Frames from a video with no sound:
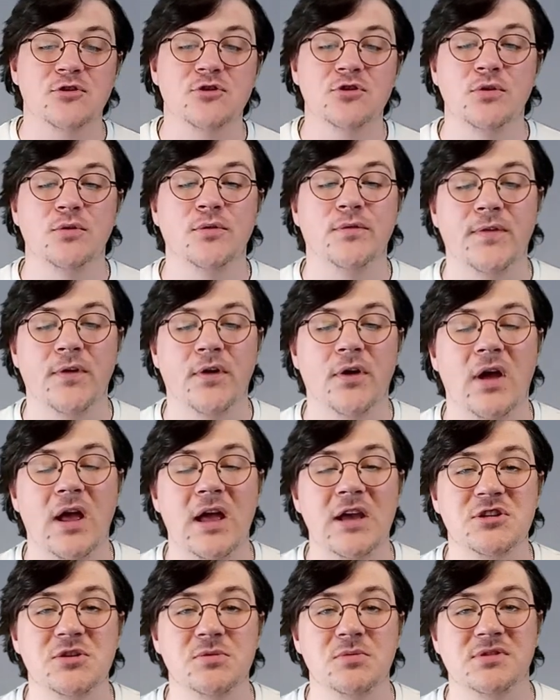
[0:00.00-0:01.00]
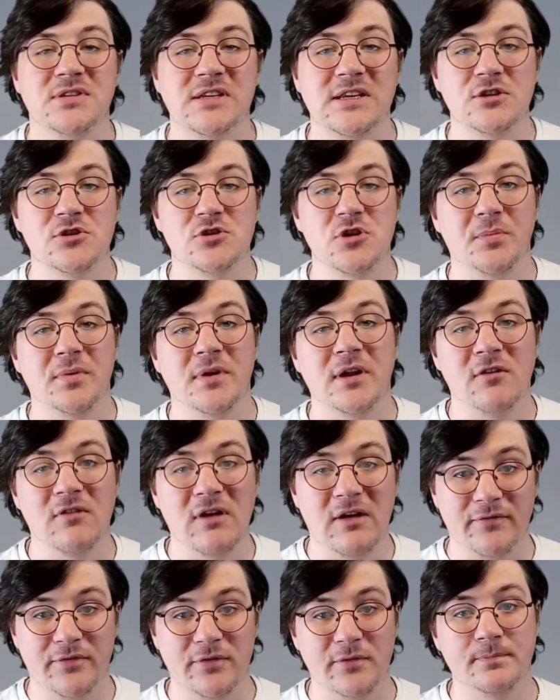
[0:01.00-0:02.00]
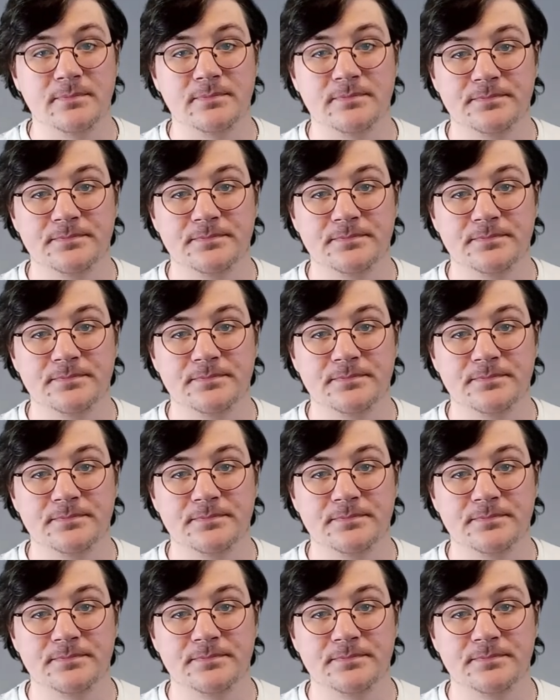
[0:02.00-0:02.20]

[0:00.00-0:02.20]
2:30 she was seen shopping in Grantham.